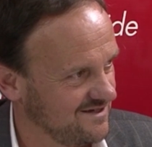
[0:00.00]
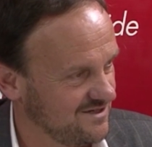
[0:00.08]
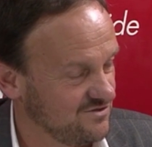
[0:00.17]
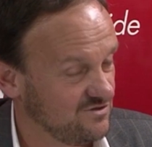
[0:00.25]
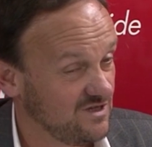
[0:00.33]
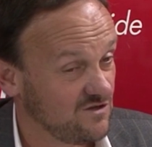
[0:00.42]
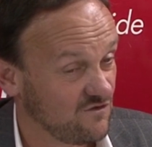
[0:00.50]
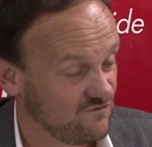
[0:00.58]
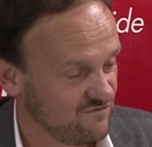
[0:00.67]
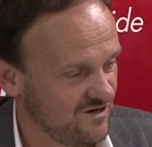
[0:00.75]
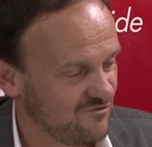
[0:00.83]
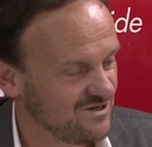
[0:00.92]
you need a
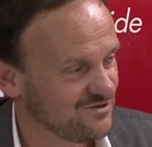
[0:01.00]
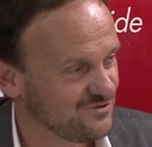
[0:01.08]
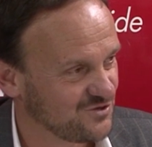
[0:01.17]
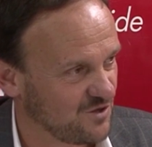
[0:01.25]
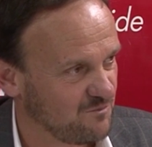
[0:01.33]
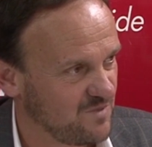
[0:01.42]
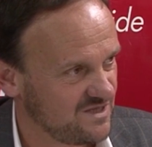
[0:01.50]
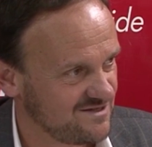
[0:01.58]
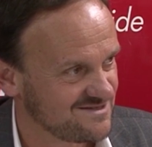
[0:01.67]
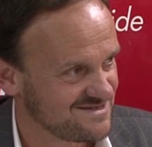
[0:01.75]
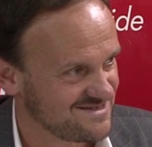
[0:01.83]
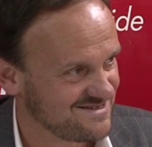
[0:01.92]
very good
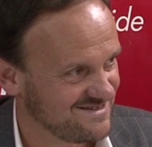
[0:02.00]
competence,